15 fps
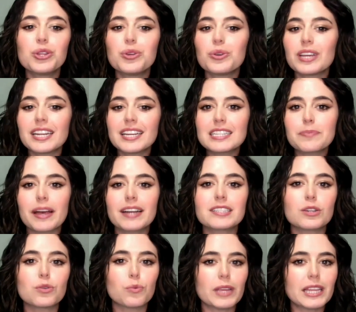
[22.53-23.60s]
you can
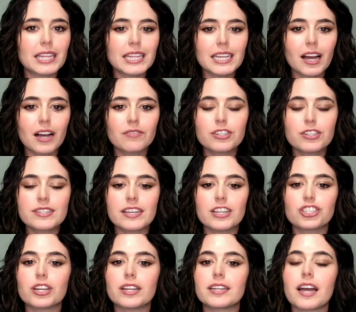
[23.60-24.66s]
expect a weekly
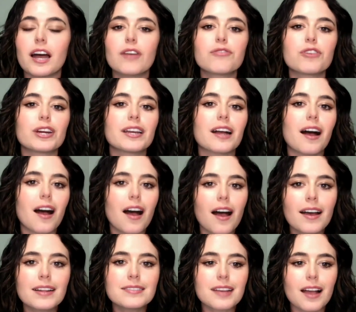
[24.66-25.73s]
conversation covering a
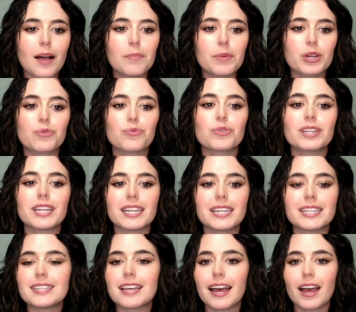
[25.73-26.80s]
hot topic
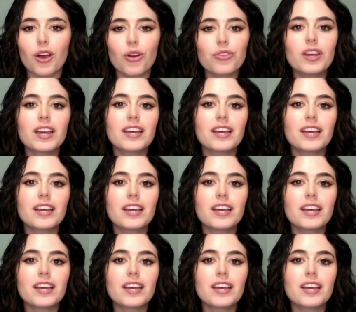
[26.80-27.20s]
related to health,